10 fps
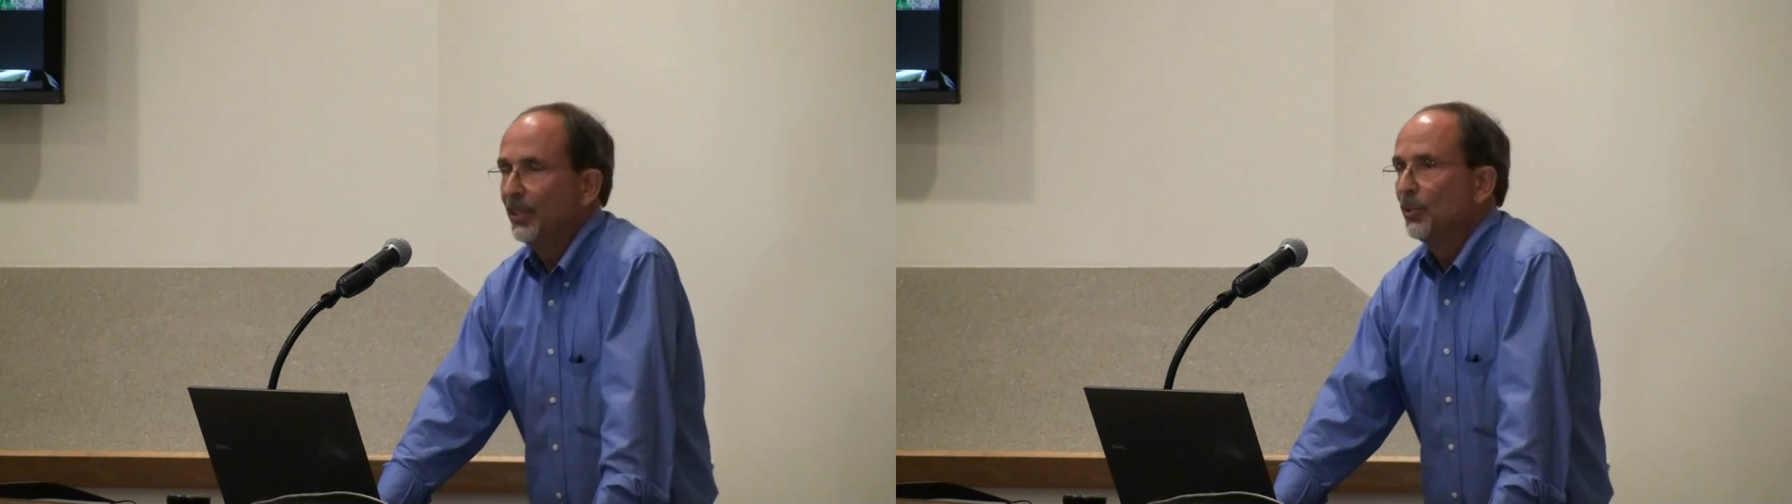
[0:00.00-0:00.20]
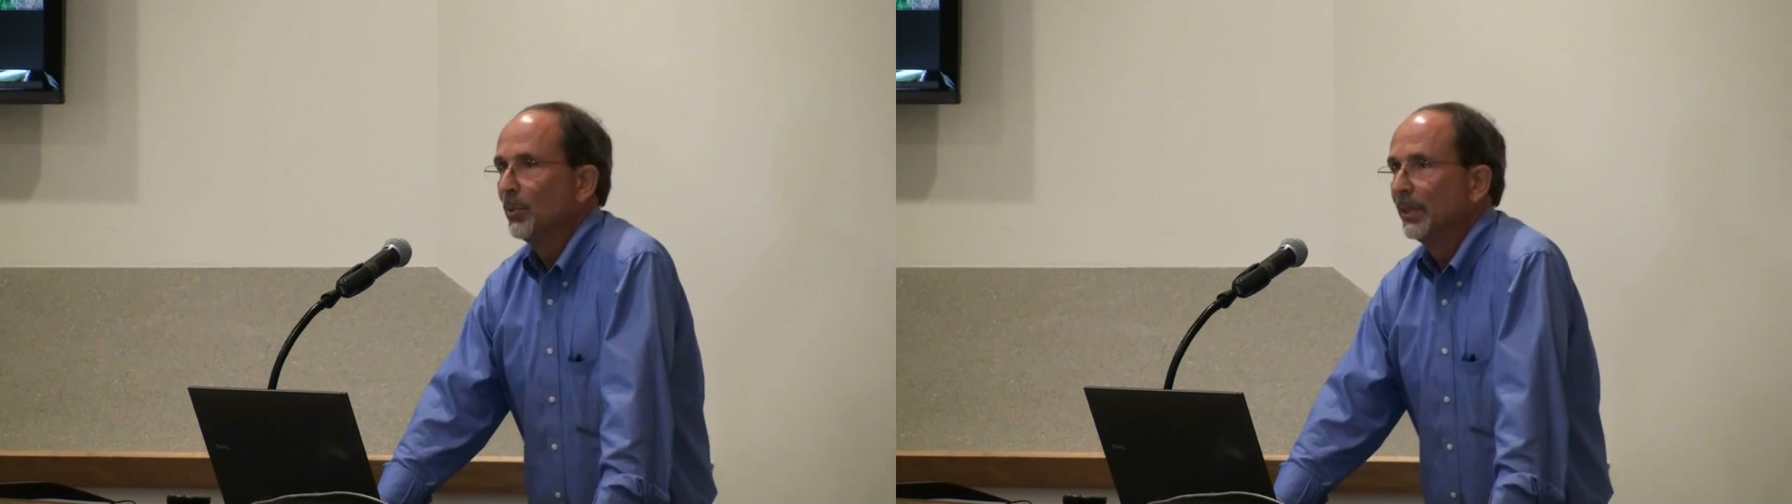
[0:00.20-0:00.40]

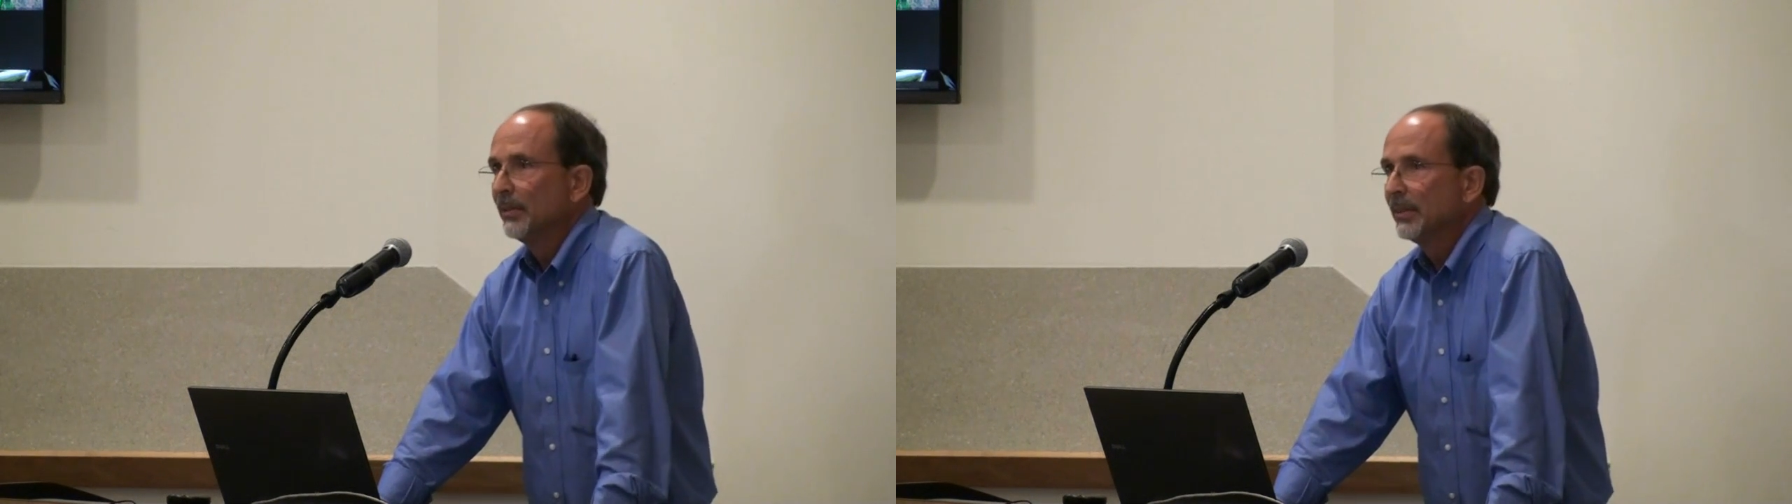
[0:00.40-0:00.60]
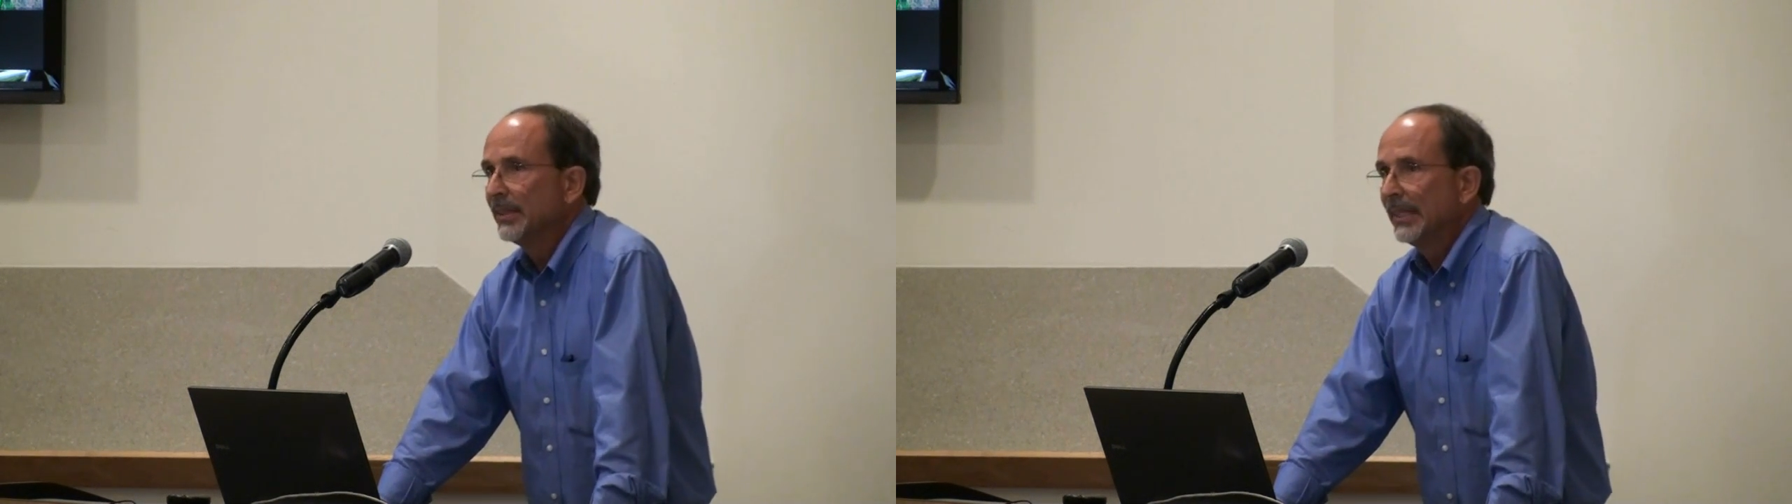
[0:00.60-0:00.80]
each
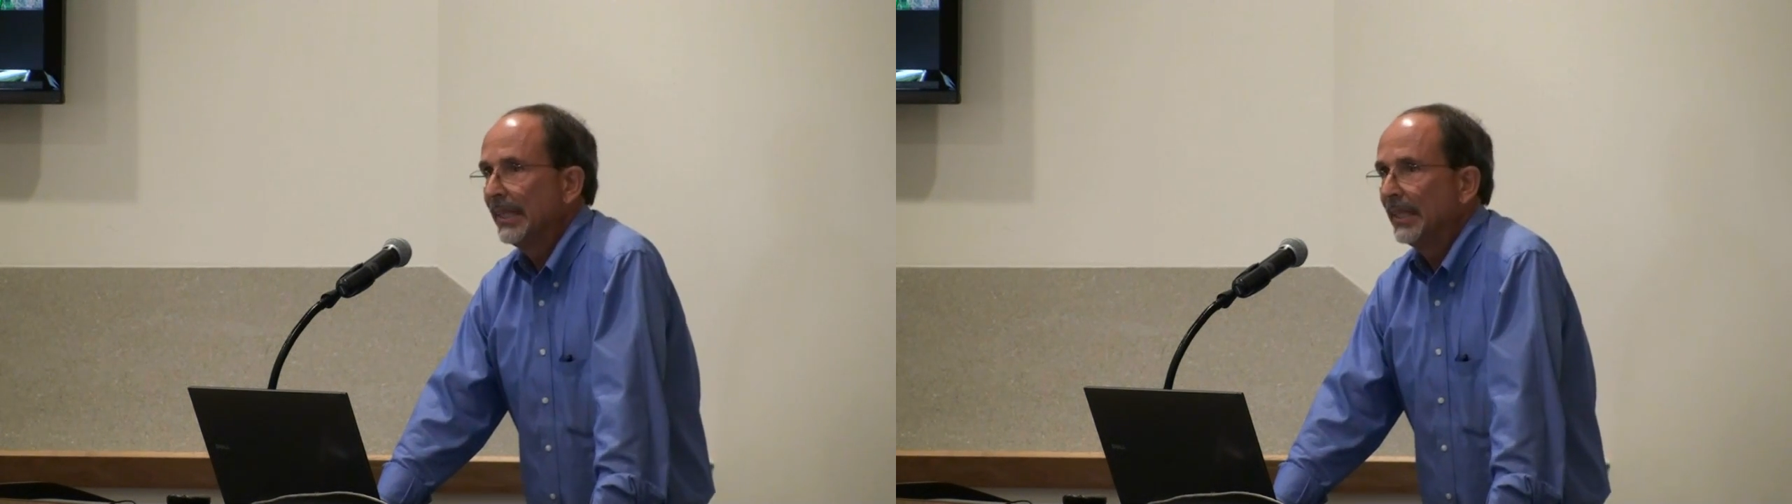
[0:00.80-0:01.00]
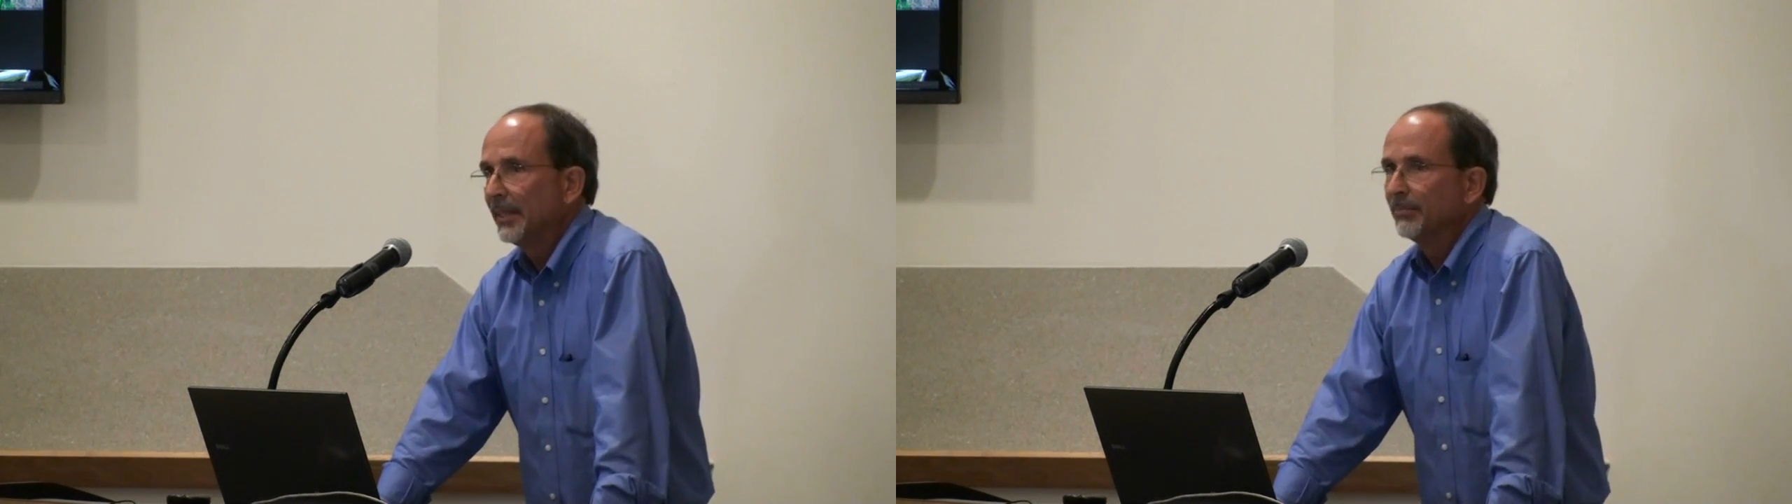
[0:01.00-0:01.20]
one
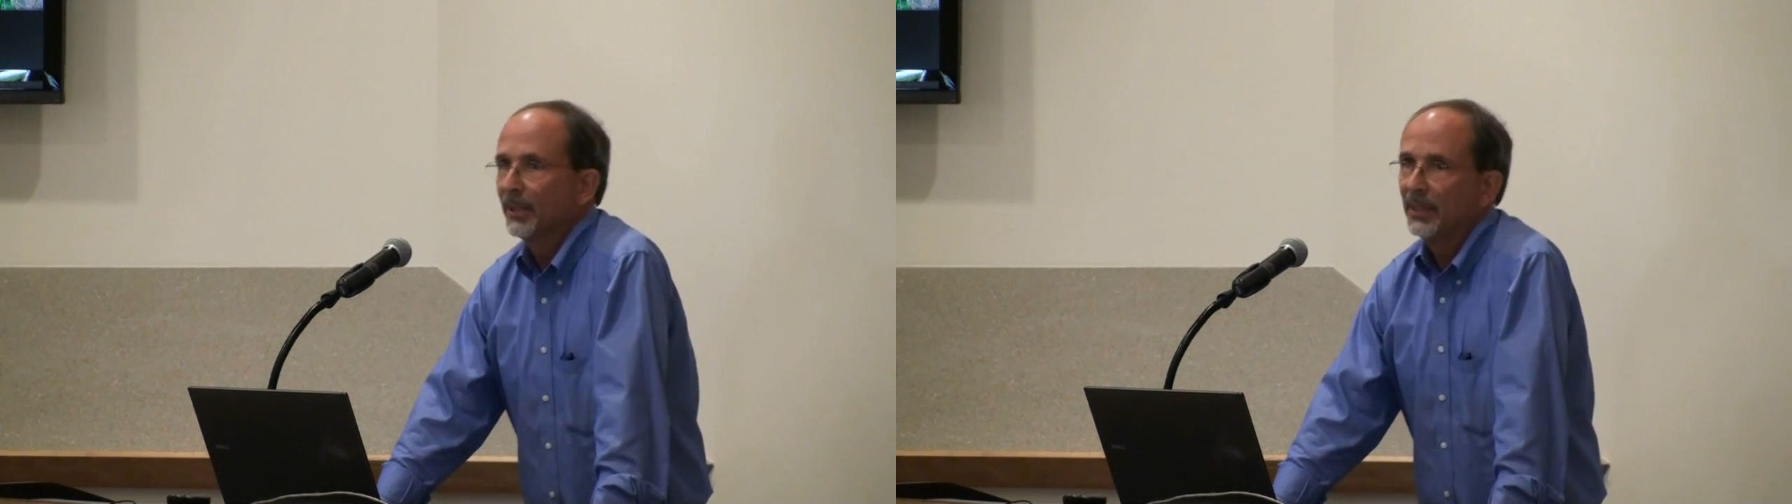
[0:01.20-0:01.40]
containing